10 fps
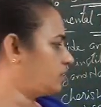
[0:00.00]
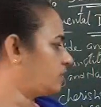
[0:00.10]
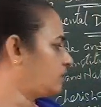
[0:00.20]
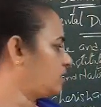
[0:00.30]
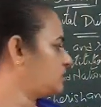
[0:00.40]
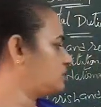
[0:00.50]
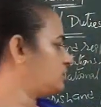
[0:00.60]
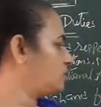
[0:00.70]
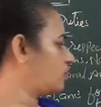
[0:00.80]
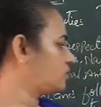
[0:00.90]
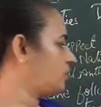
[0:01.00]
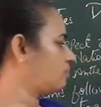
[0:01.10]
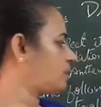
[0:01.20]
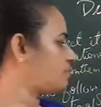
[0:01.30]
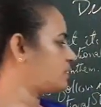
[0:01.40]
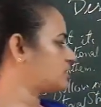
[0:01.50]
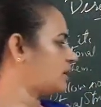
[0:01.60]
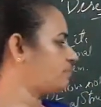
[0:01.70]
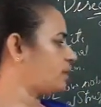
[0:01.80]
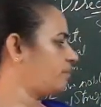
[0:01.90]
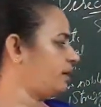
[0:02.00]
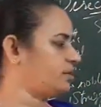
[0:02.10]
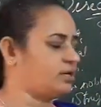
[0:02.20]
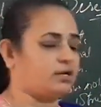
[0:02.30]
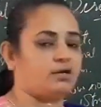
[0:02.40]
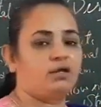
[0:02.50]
that is Dr. Babasaheb Ambedkar.